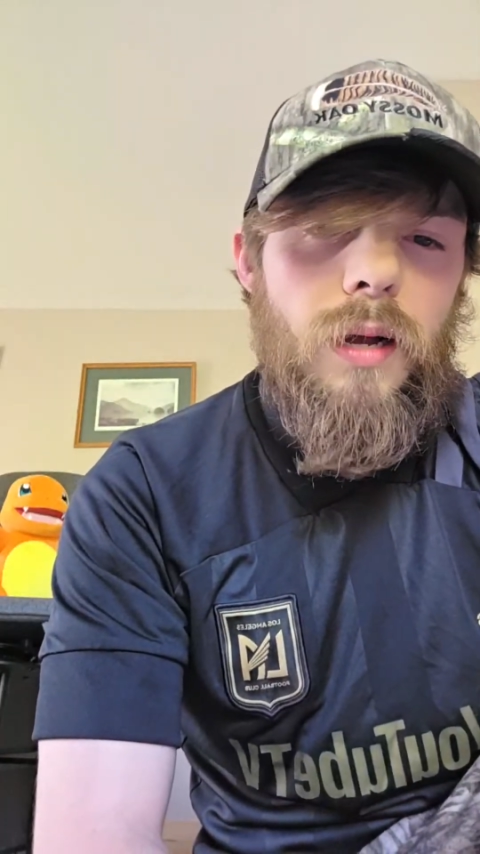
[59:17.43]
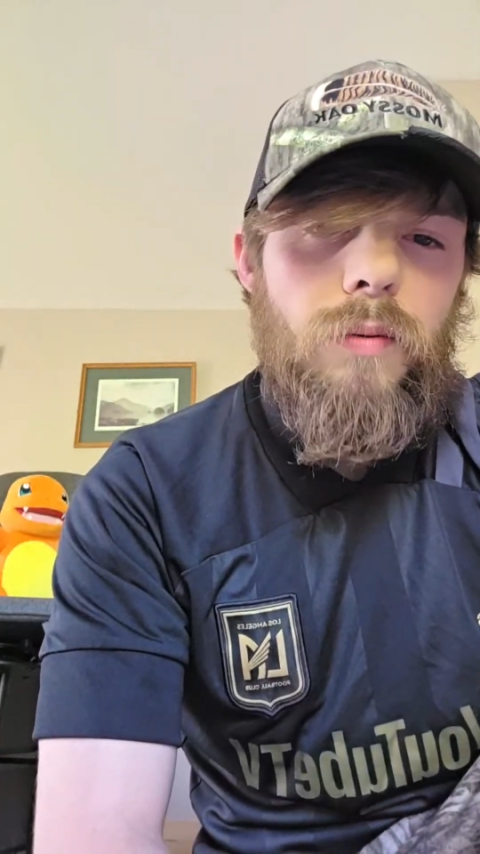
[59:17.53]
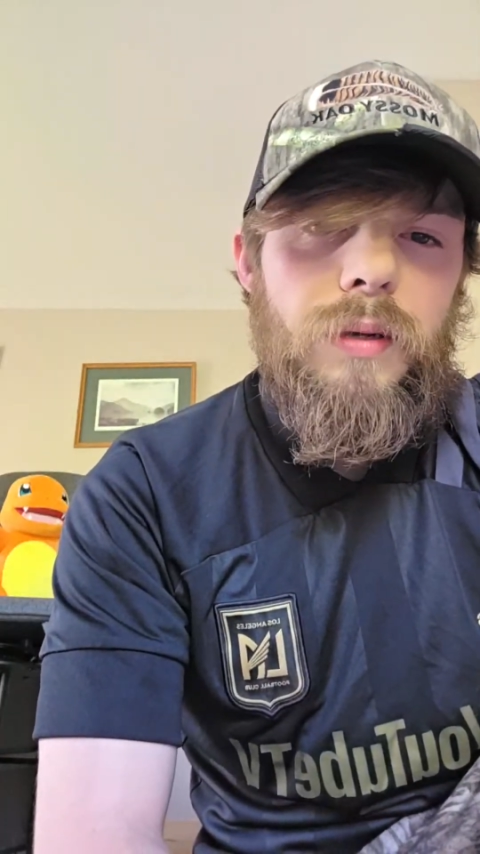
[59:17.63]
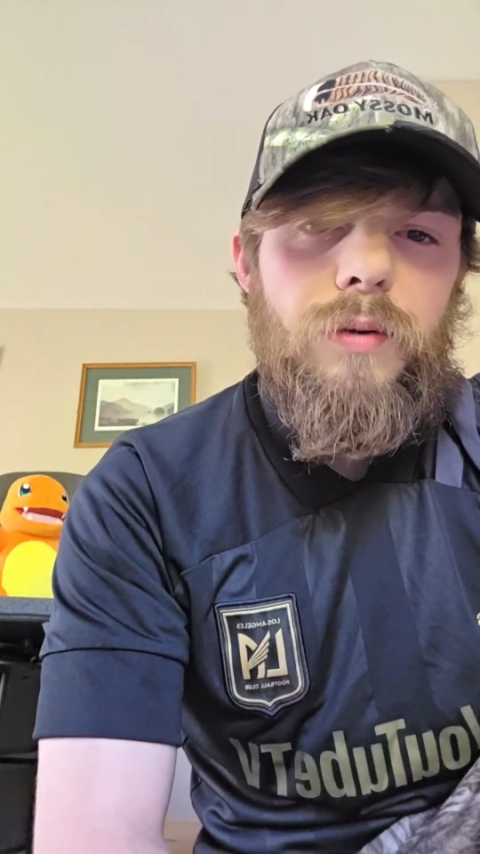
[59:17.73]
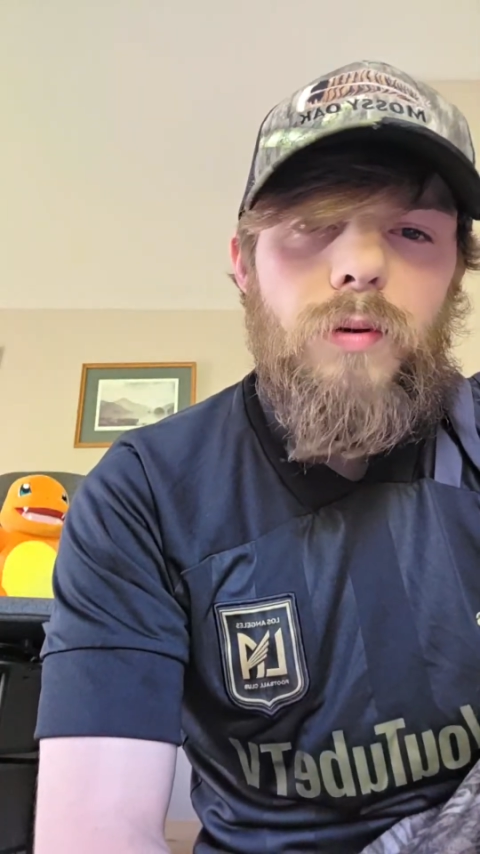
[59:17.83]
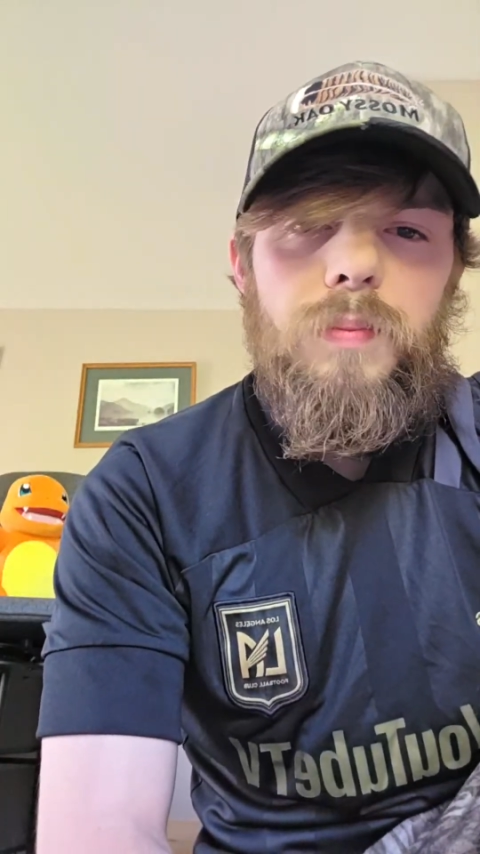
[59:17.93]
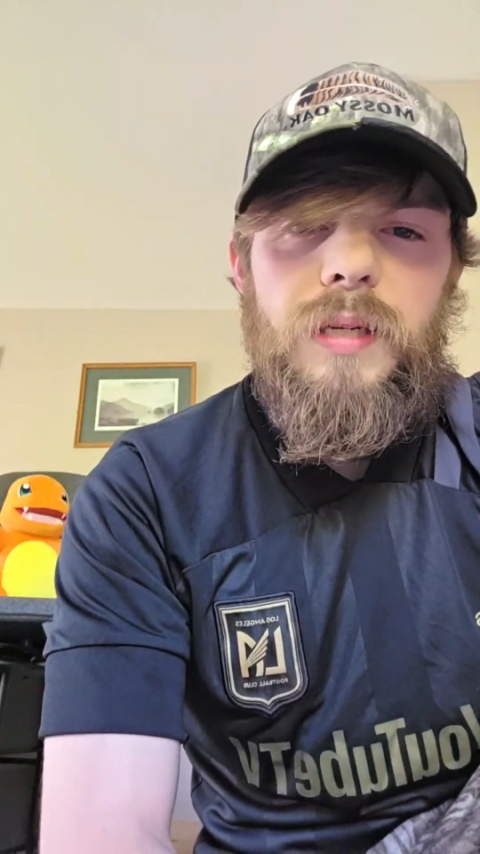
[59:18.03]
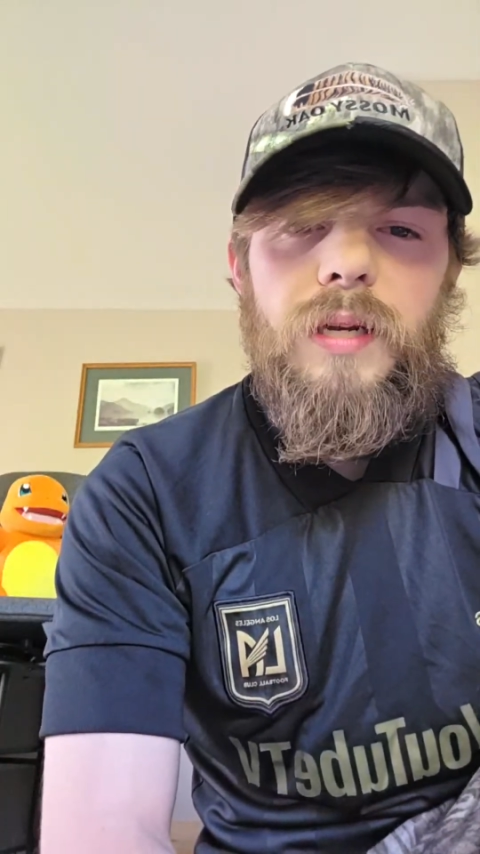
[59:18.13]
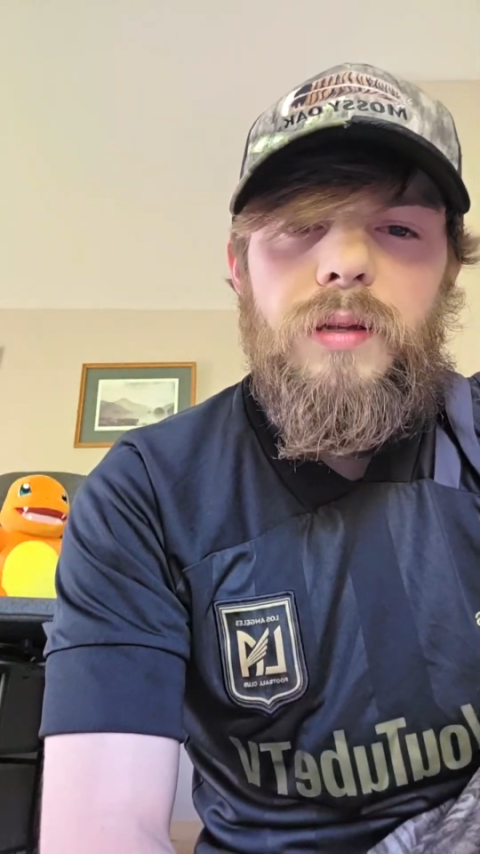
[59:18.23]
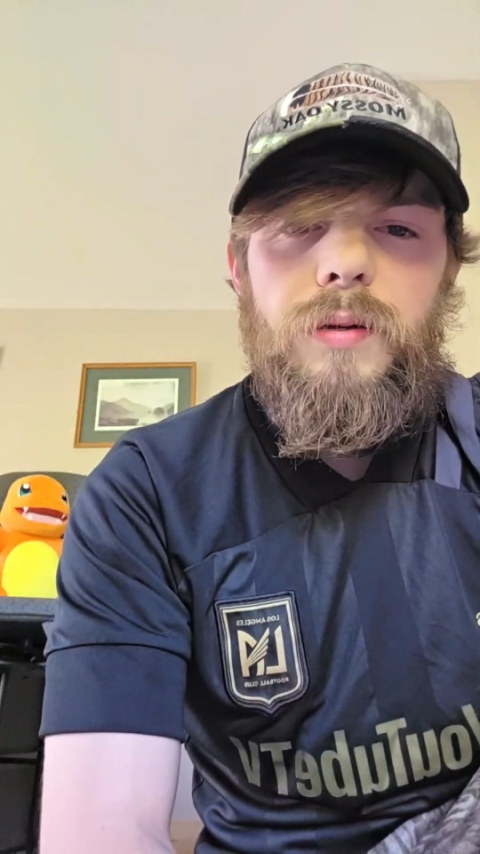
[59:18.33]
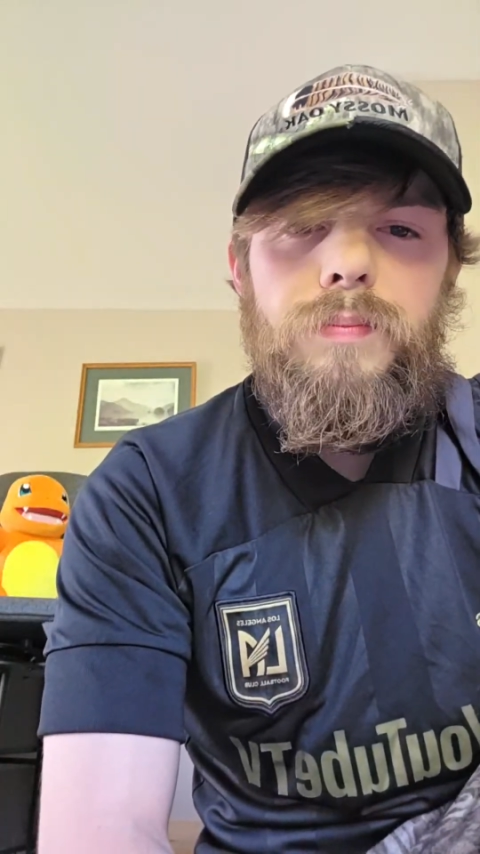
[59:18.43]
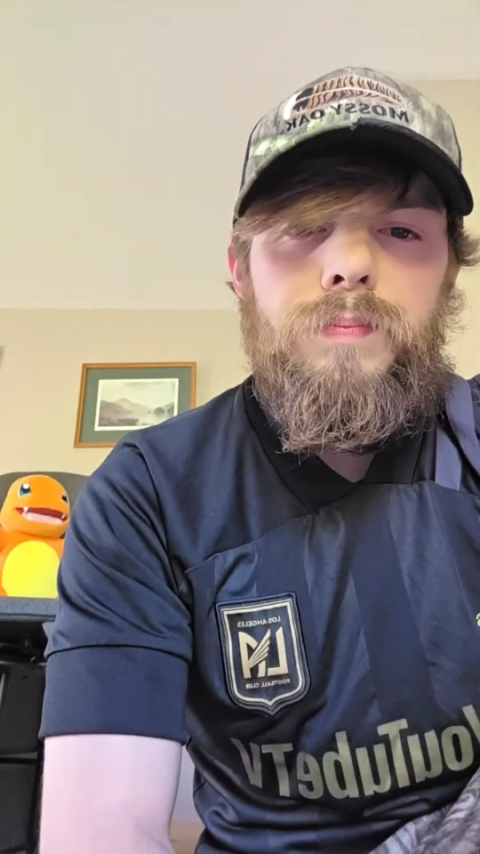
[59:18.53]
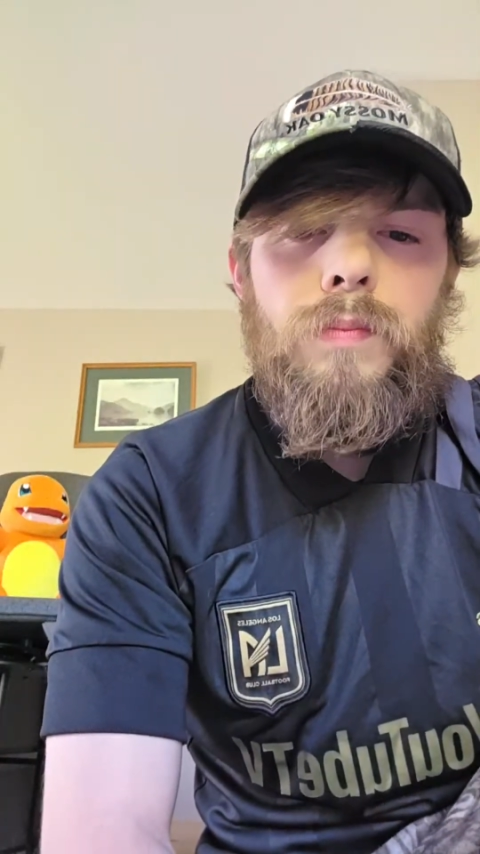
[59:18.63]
We grew up together,